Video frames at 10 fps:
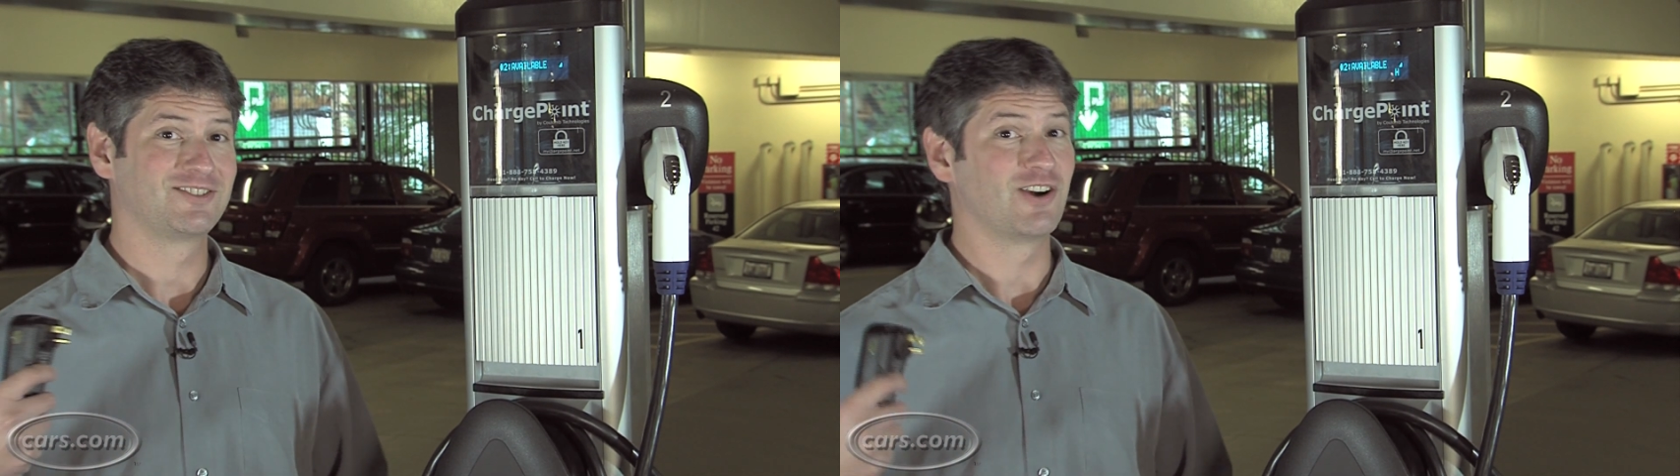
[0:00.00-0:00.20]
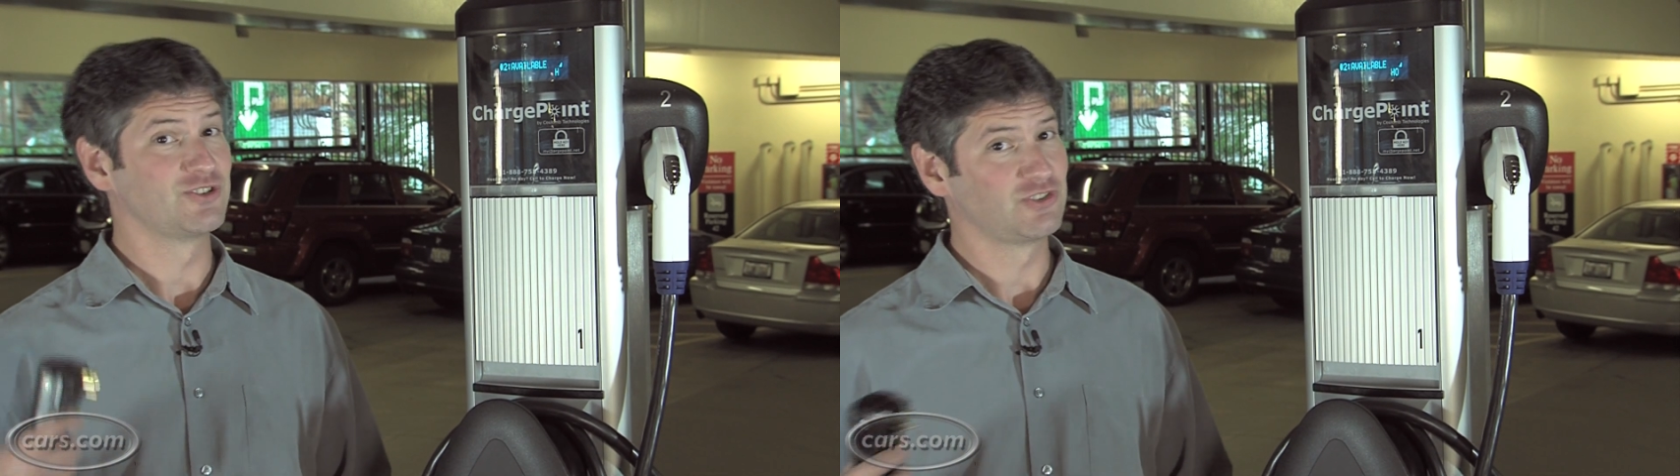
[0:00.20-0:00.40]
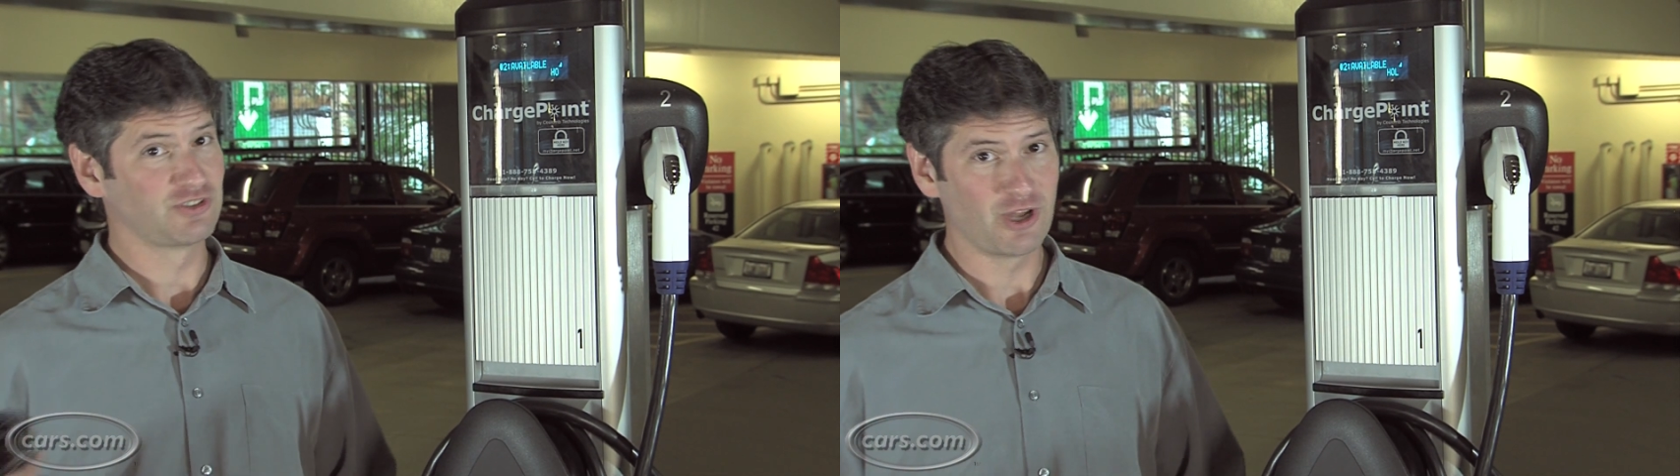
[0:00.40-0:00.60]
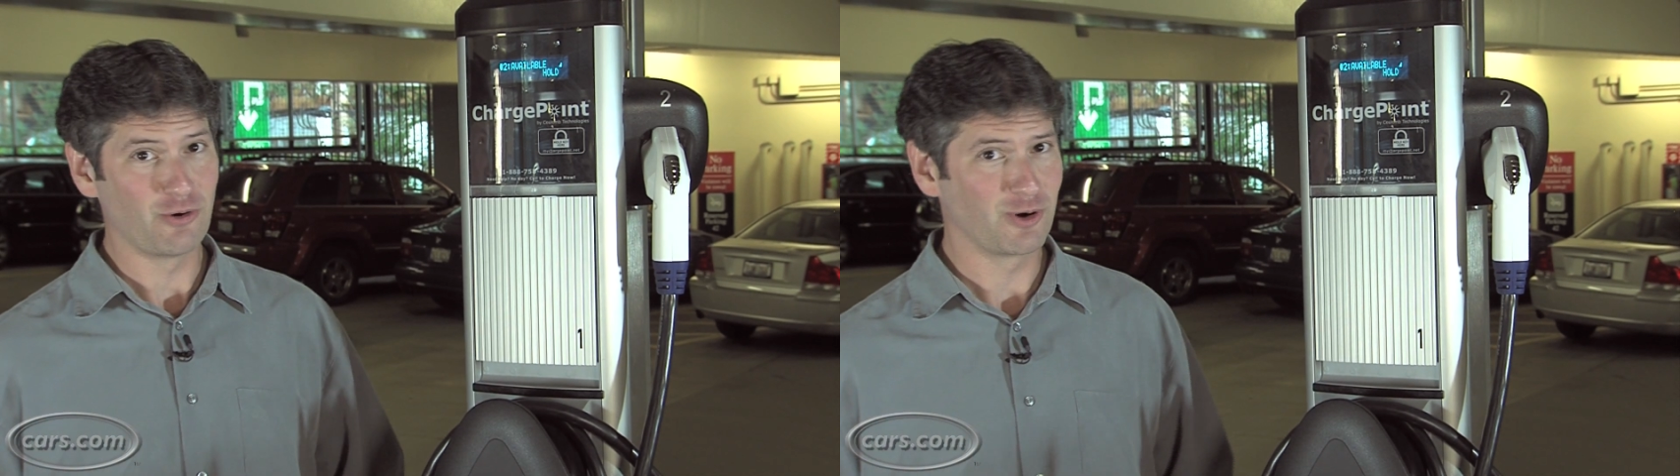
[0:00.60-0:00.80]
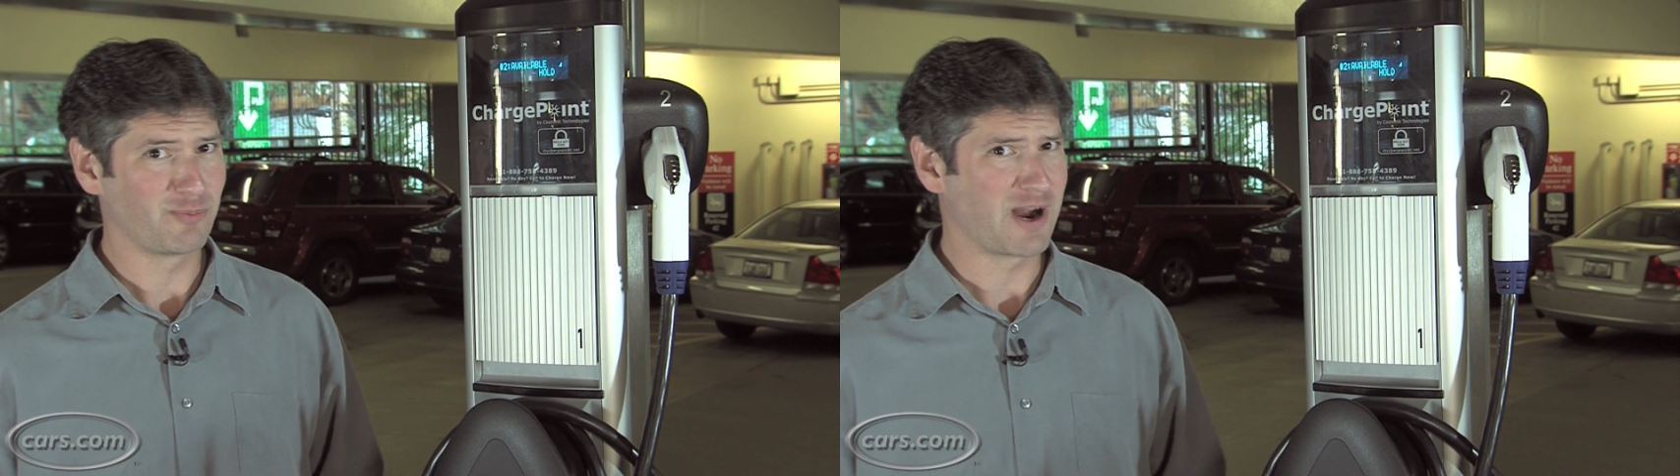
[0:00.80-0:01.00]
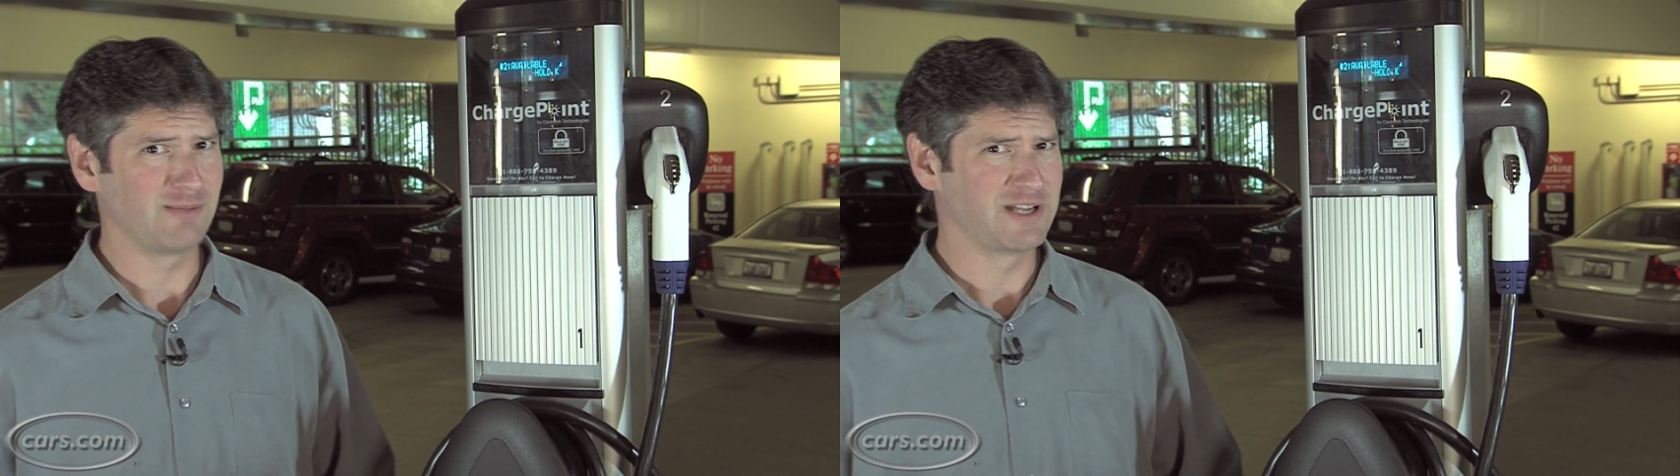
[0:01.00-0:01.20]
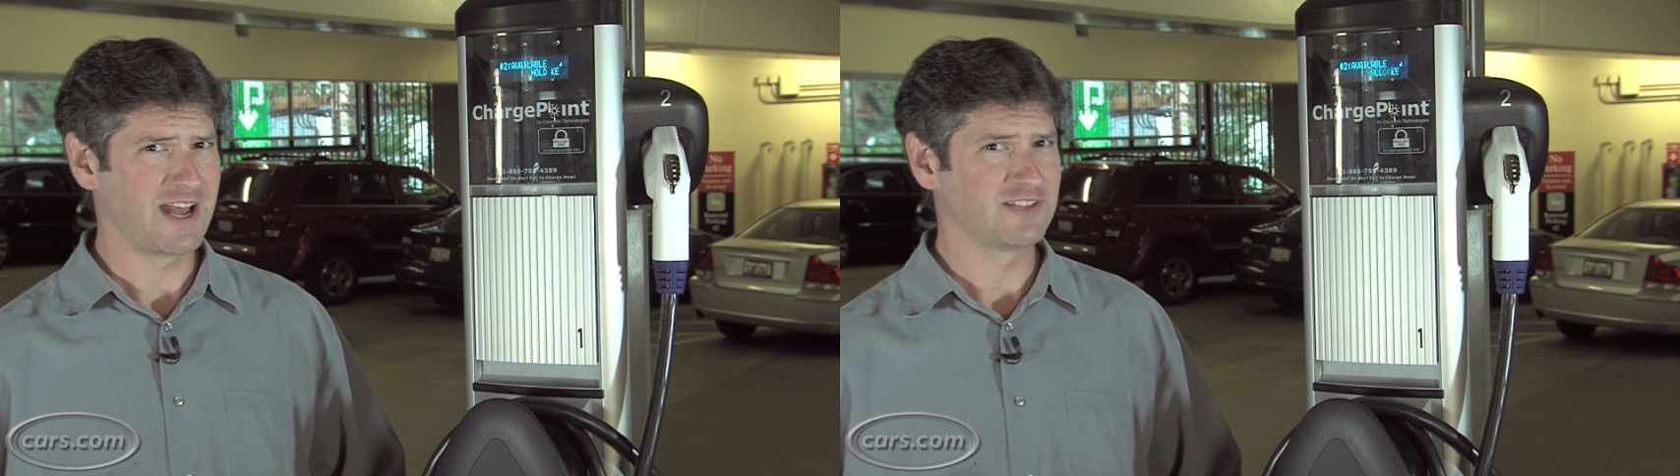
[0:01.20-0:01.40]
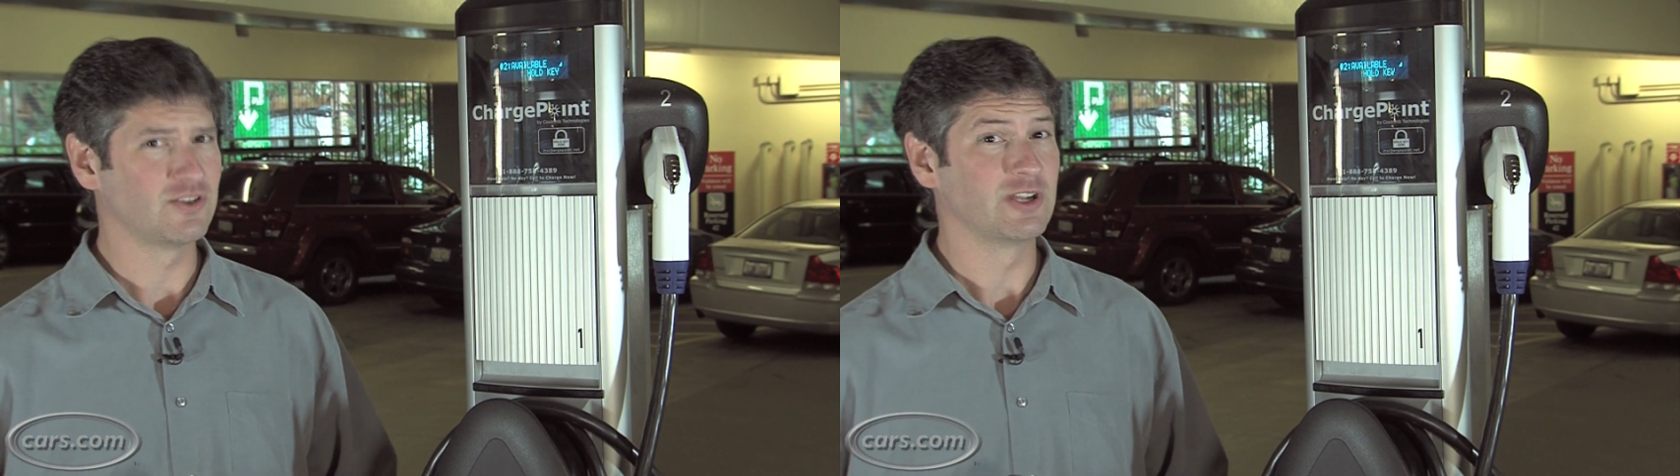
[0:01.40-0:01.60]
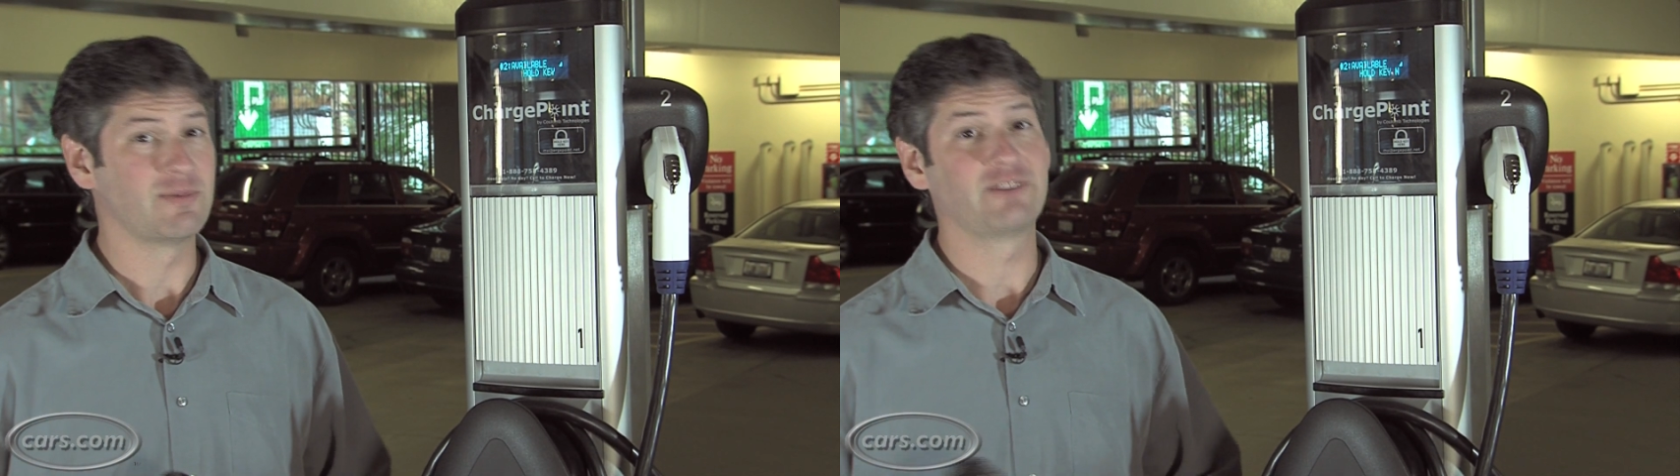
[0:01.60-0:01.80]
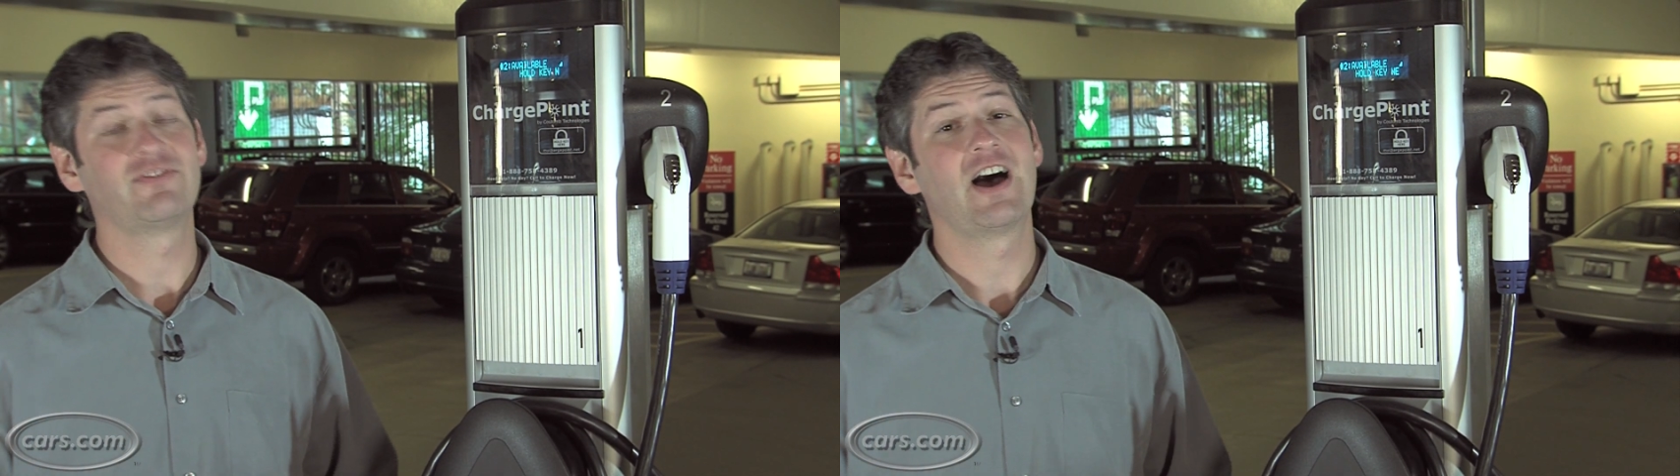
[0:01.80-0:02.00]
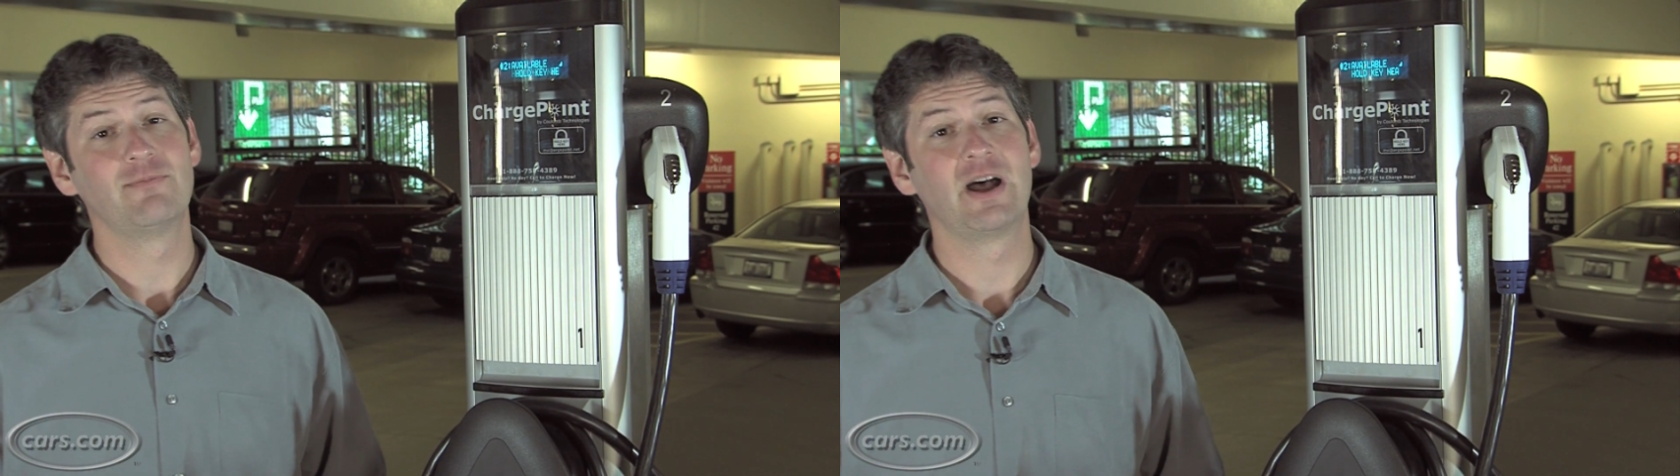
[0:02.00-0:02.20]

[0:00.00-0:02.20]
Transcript: charges slower, probably adds only about five